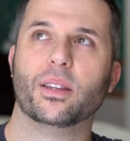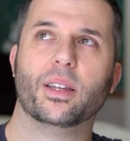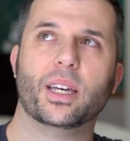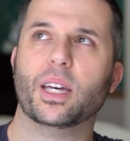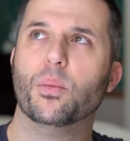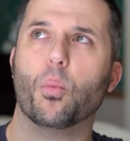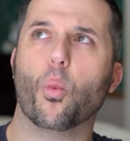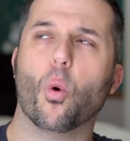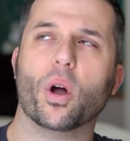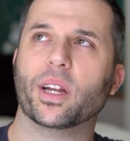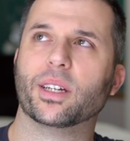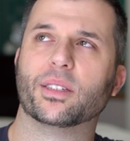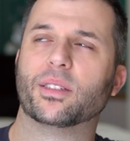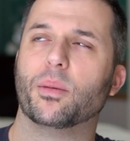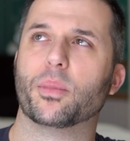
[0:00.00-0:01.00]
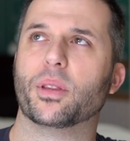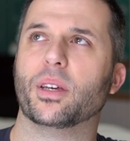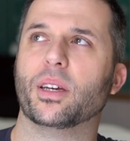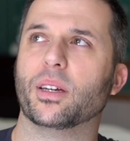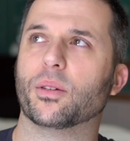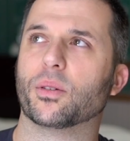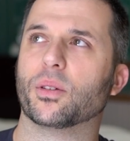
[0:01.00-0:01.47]
him wanting
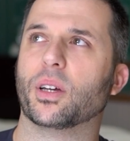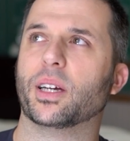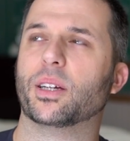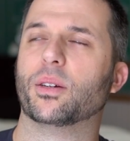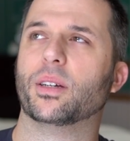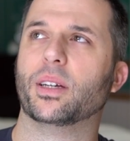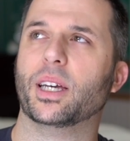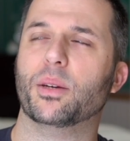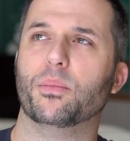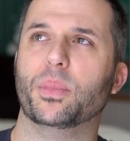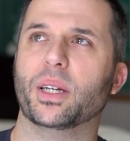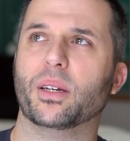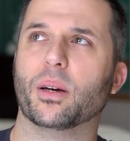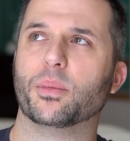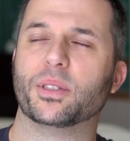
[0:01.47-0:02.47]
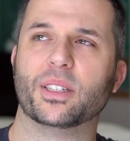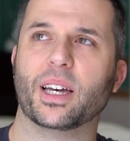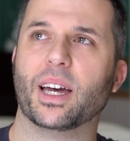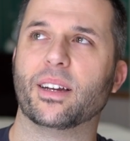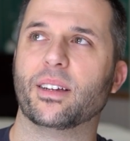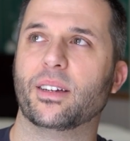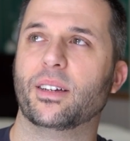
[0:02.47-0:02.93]
something or like him being
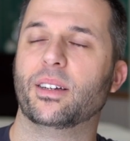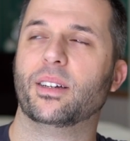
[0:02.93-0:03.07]
upset.